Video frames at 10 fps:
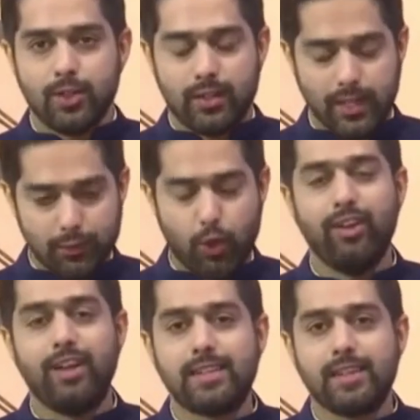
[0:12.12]
That's
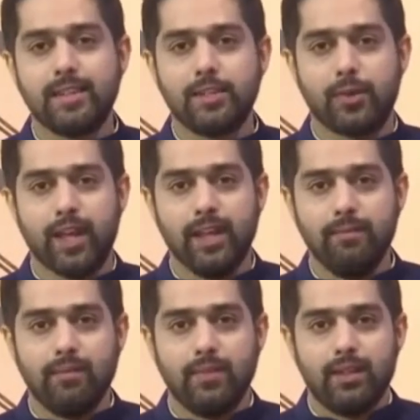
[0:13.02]
what we're discussing today.
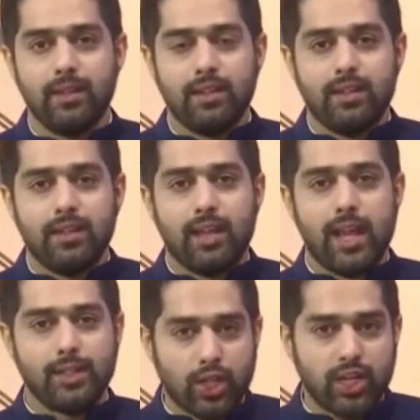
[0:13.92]

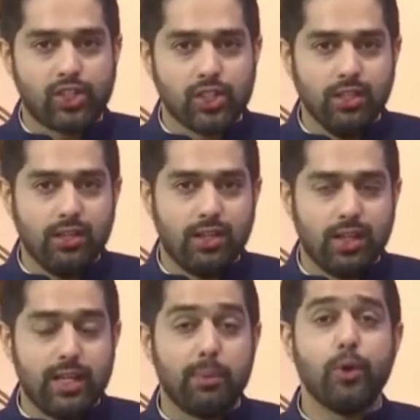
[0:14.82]
Education
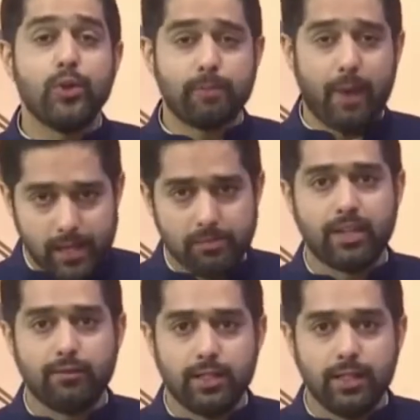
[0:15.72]
in a
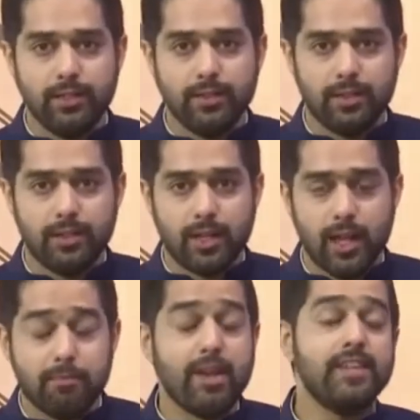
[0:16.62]
post-pandemic world,
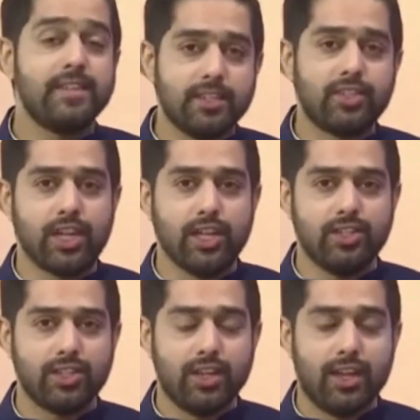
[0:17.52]
embracing the
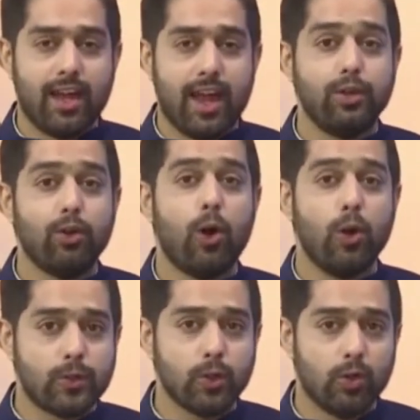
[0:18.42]
change, and
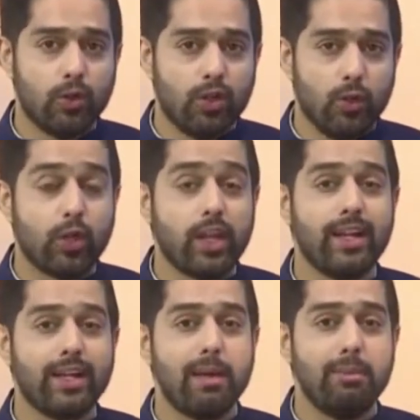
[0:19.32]
also looking
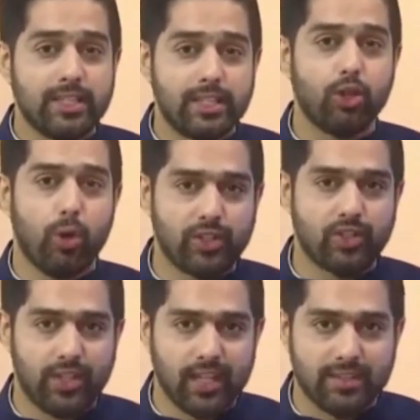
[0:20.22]
at emerging
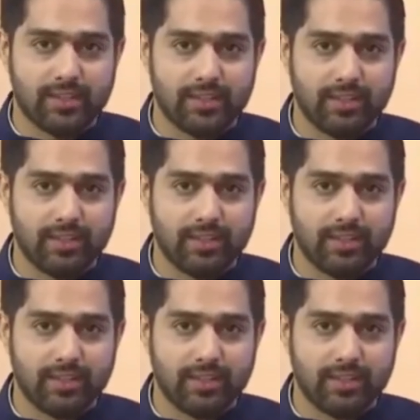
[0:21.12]
opportunities.